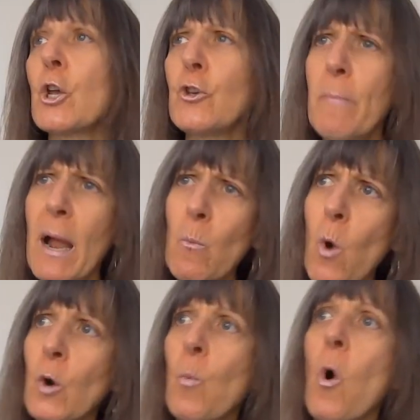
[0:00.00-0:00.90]
You might
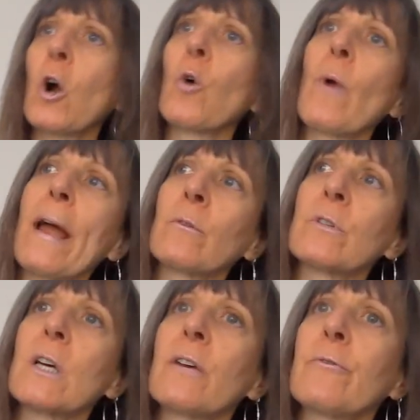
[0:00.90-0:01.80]
want to walk
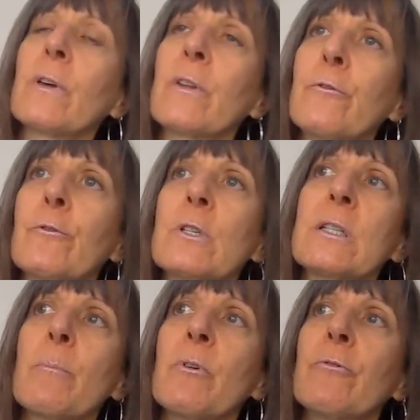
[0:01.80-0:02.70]
around. I feel that for
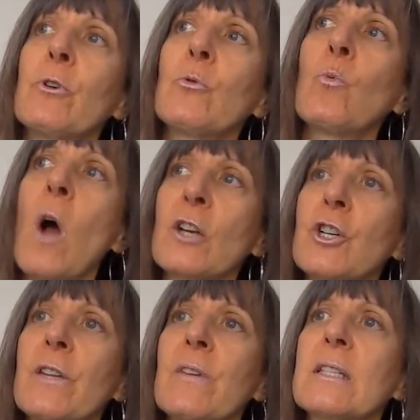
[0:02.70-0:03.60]
some of you
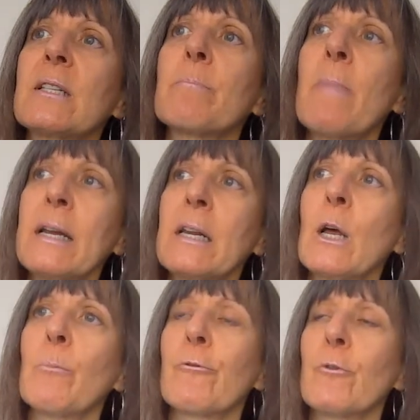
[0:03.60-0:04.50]
watching this, it might
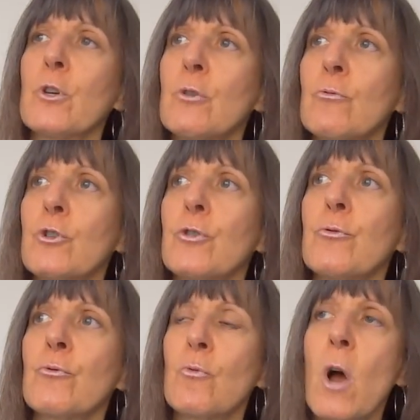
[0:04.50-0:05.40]
help for you
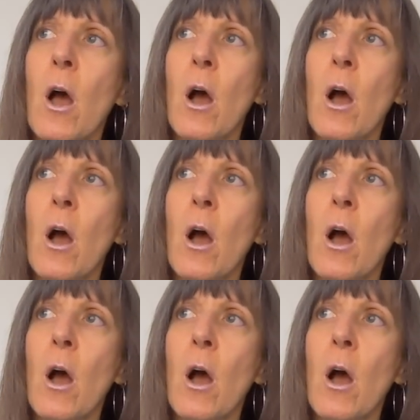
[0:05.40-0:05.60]
to